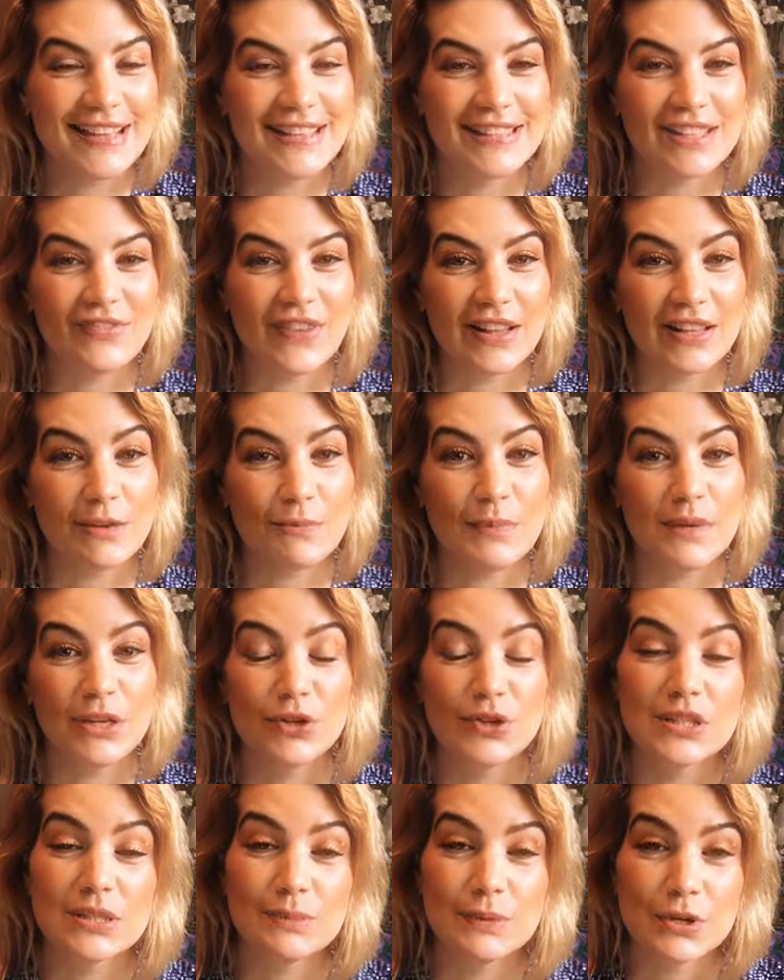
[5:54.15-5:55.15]
developing
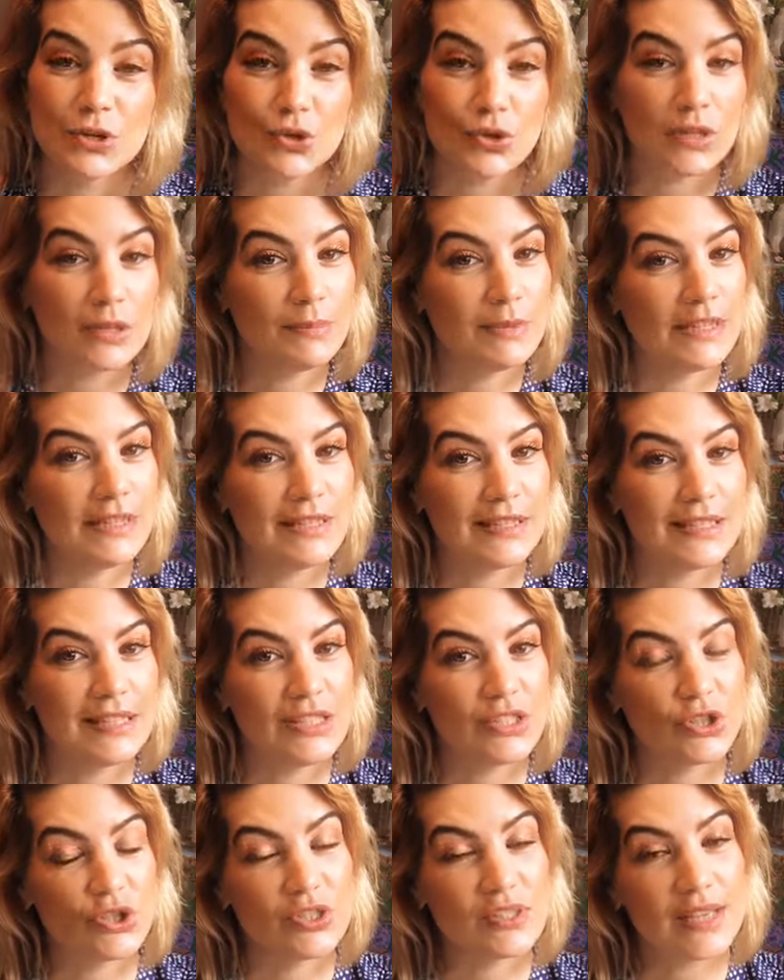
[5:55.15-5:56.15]
your spiritual
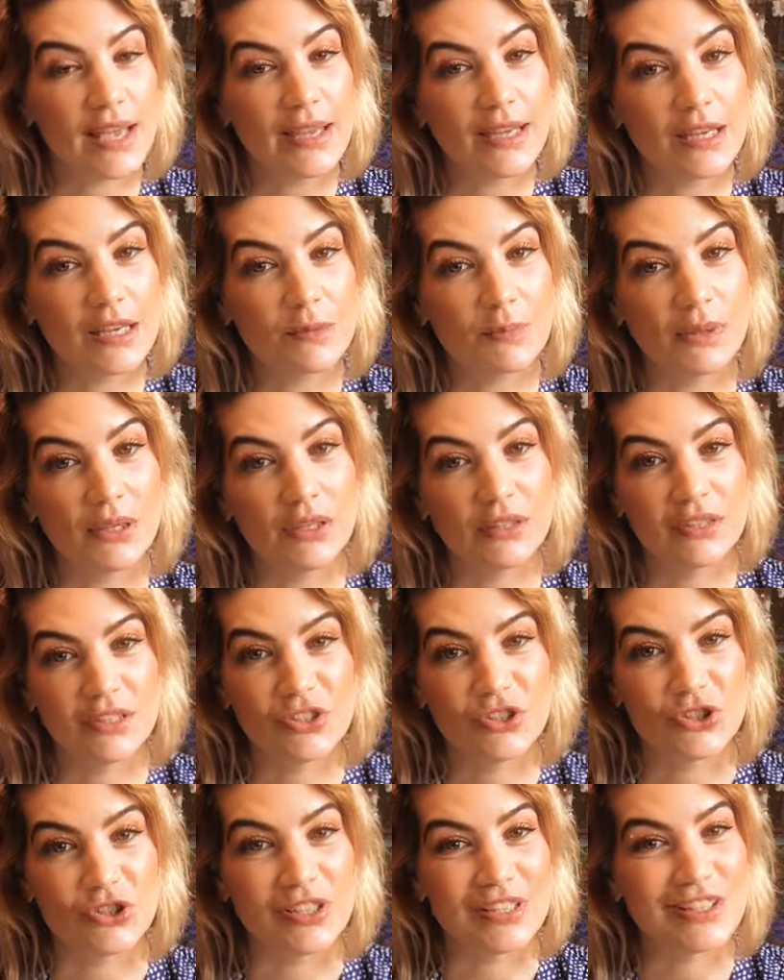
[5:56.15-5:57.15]
abilities, your psychic
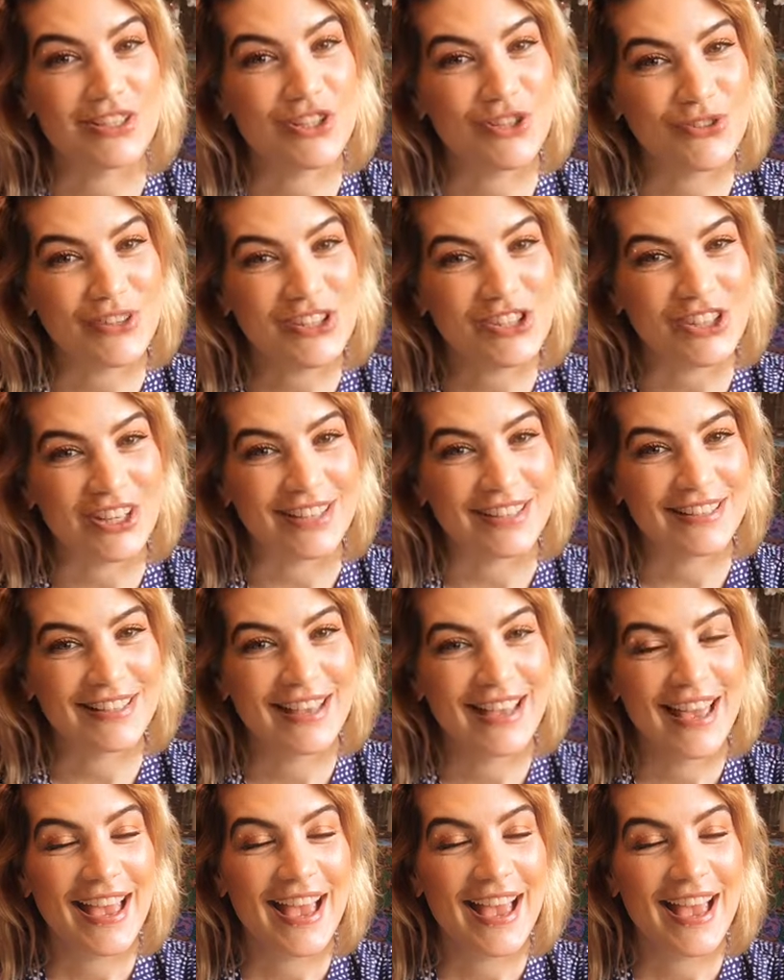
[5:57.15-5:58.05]
abilities, your intuition,